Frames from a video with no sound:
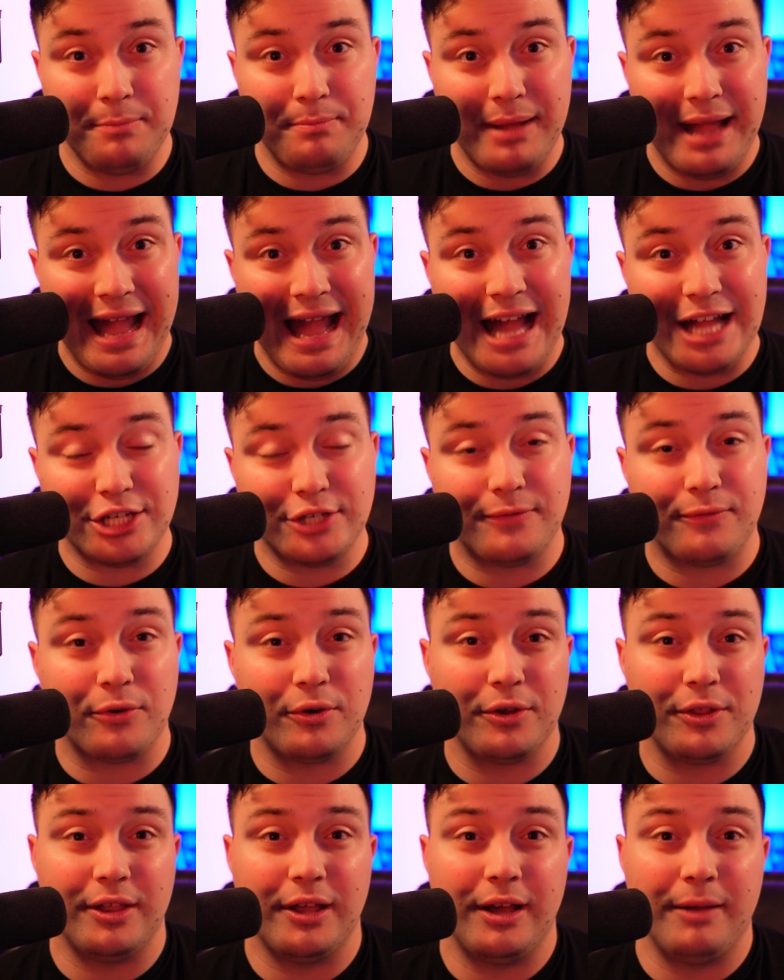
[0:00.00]
patch
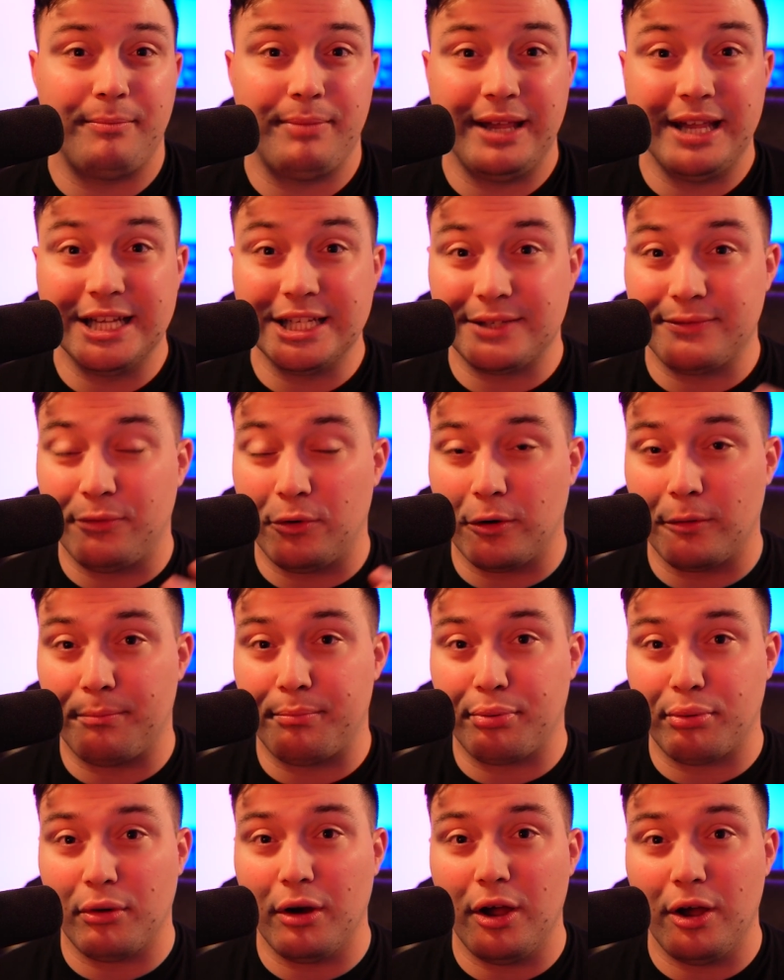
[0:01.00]
for the PS4
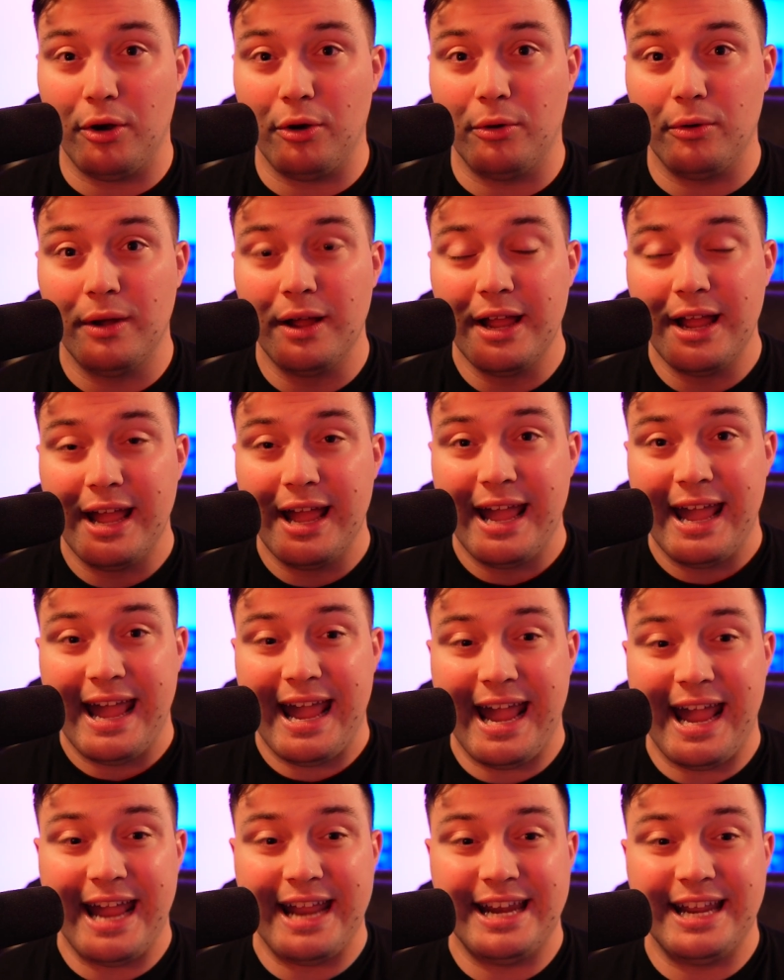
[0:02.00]
Pro,
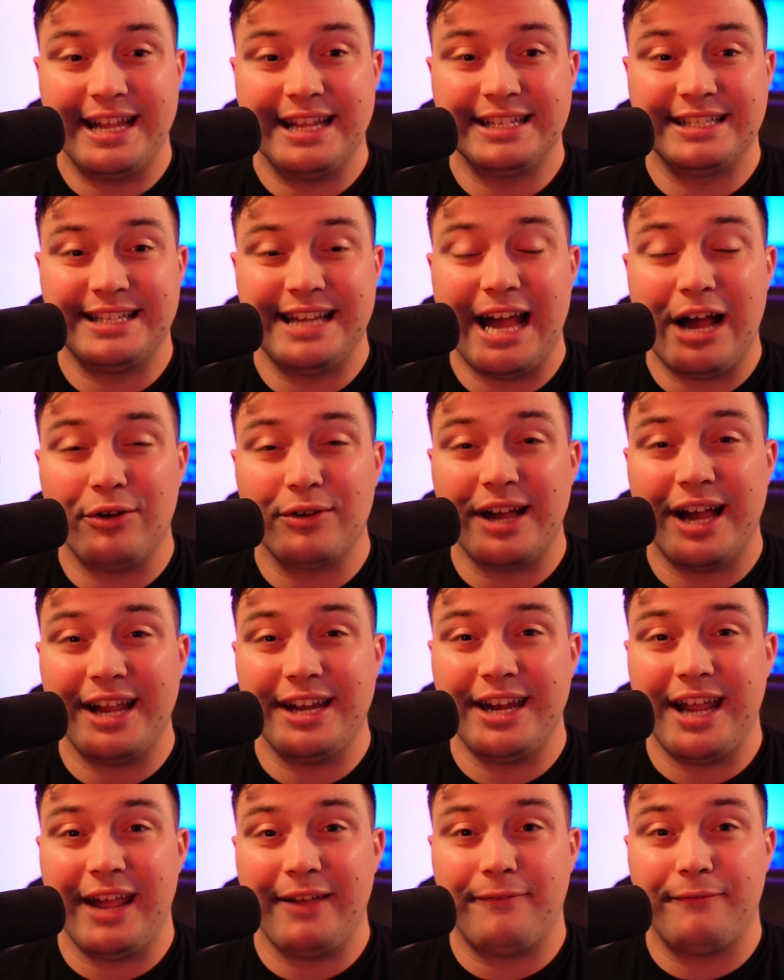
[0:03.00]
and it has now
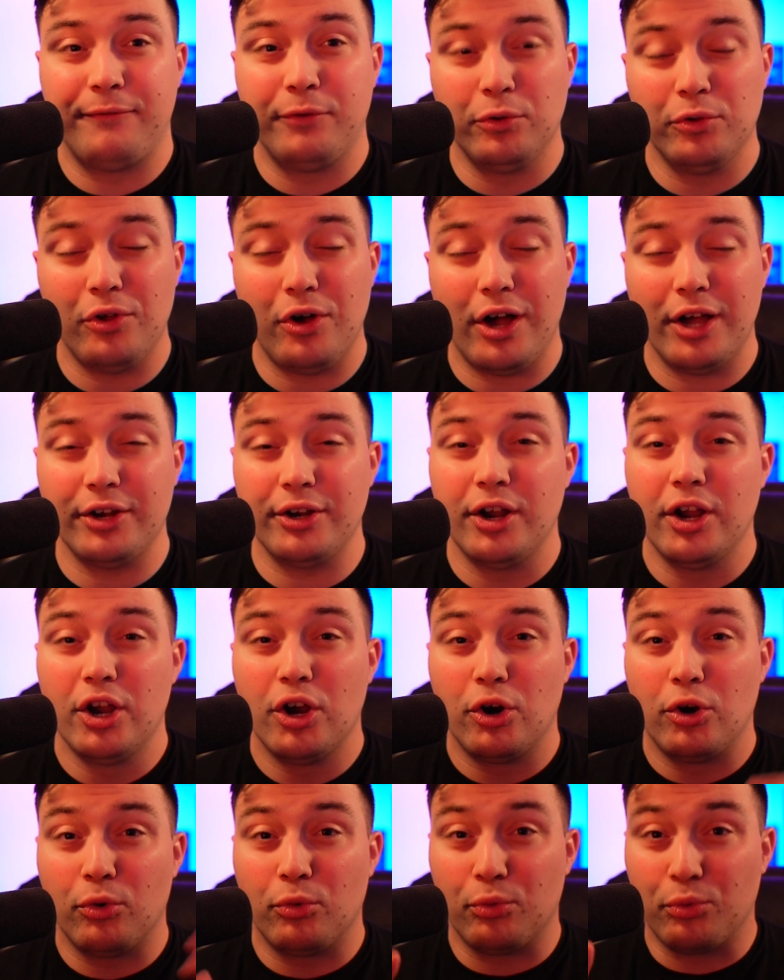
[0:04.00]
gotten a full-on
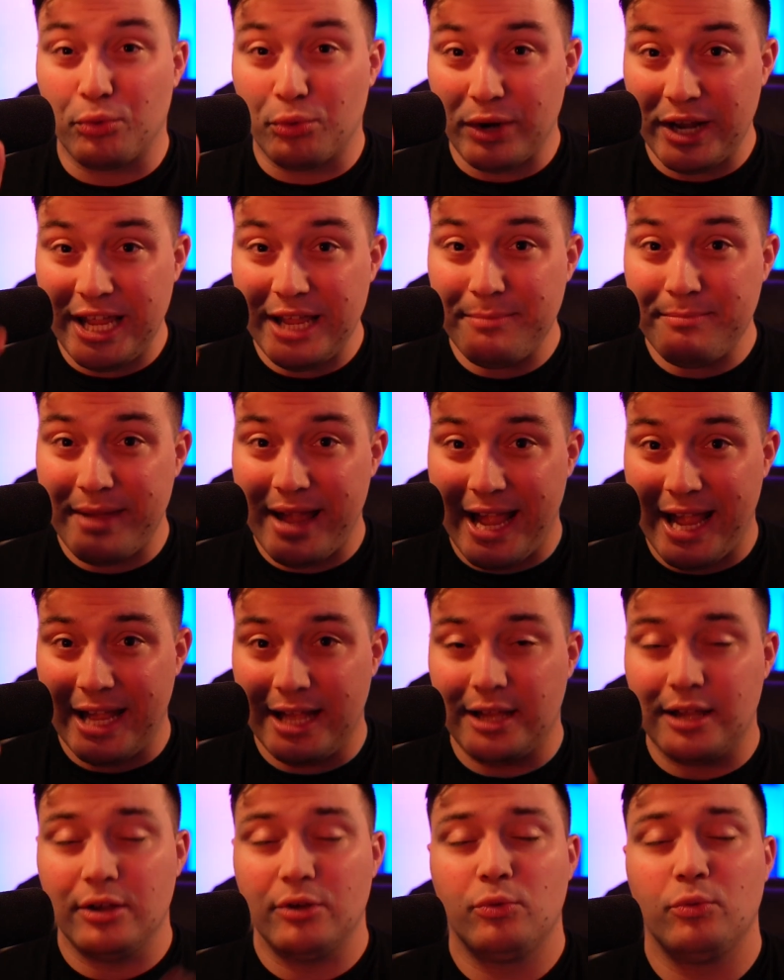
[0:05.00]

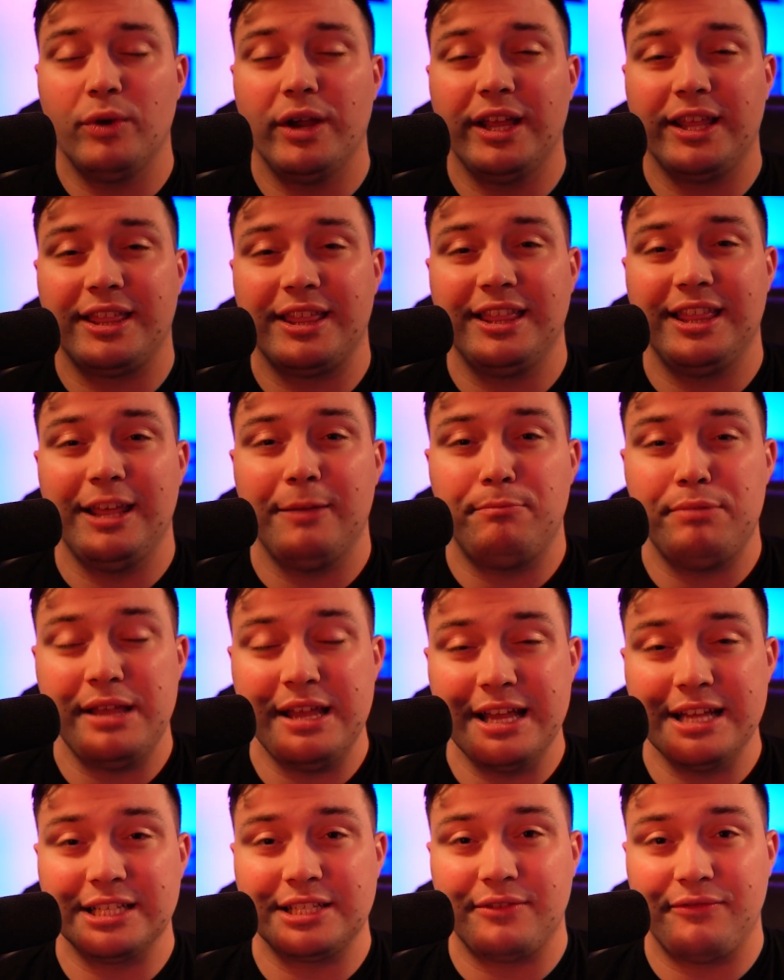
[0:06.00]
remake with the
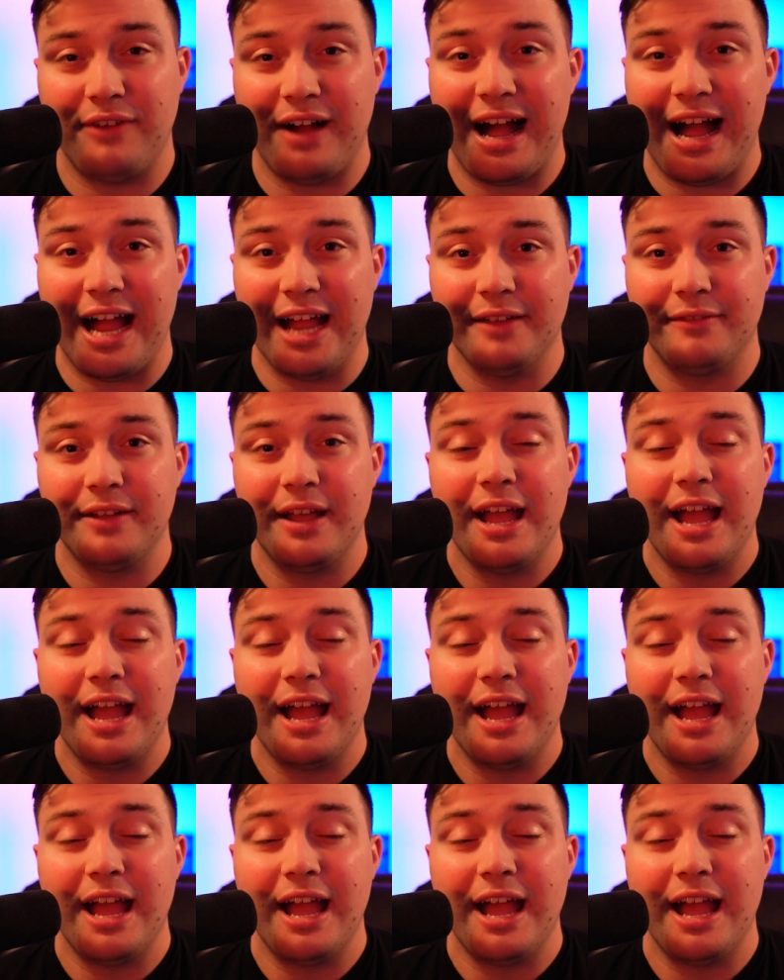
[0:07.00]
PS5.